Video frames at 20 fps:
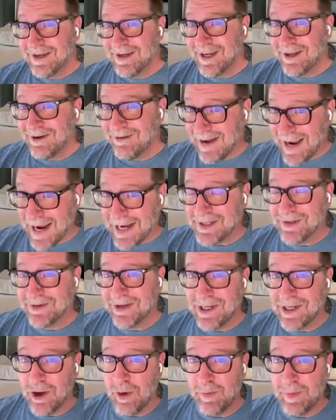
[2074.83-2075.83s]
it'll
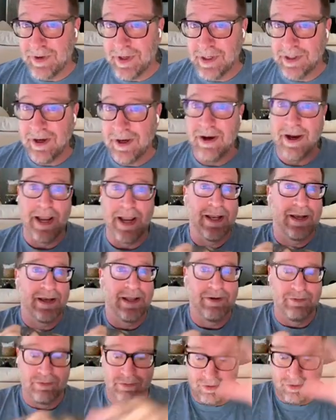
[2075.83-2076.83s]
actually go and be like, all right,
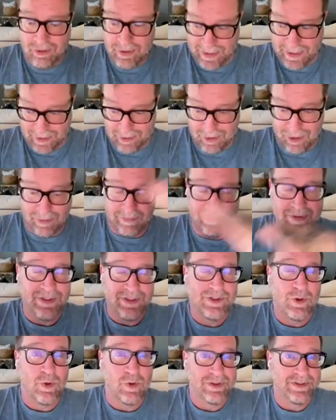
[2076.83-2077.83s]
it'll look at all of
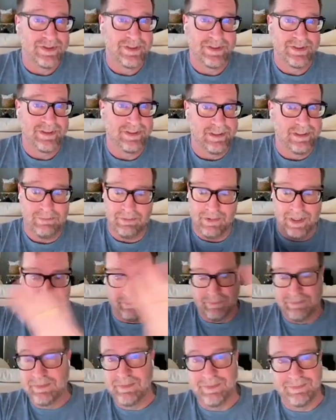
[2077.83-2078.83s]
these courses and like
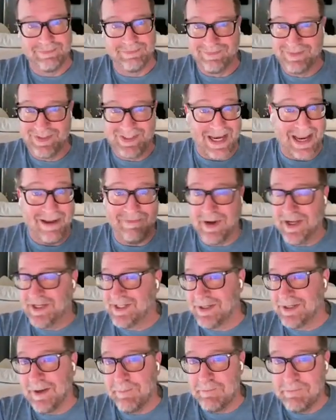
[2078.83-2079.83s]
save
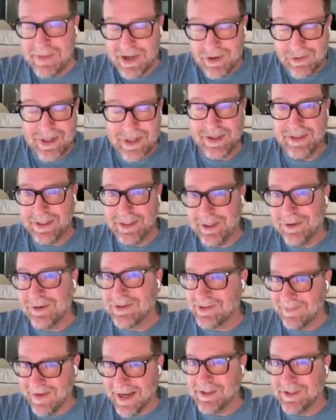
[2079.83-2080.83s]
us a million
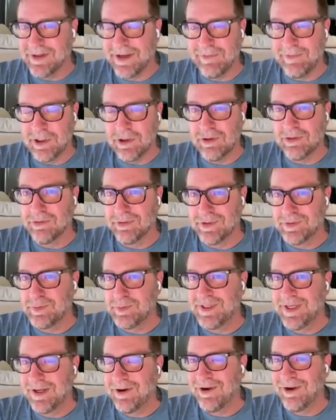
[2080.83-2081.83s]
years of actually having to go through this
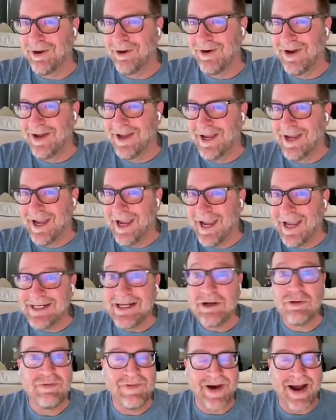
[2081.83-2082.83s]
material, and
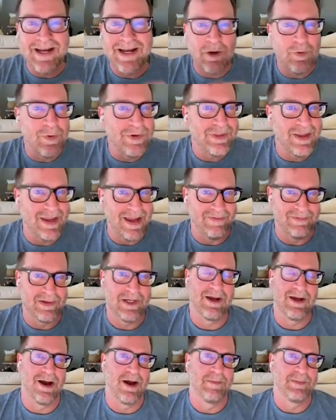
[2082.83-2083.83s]
it'll find out what they have in
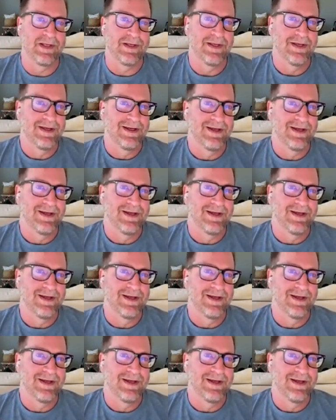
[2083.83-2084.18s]
common.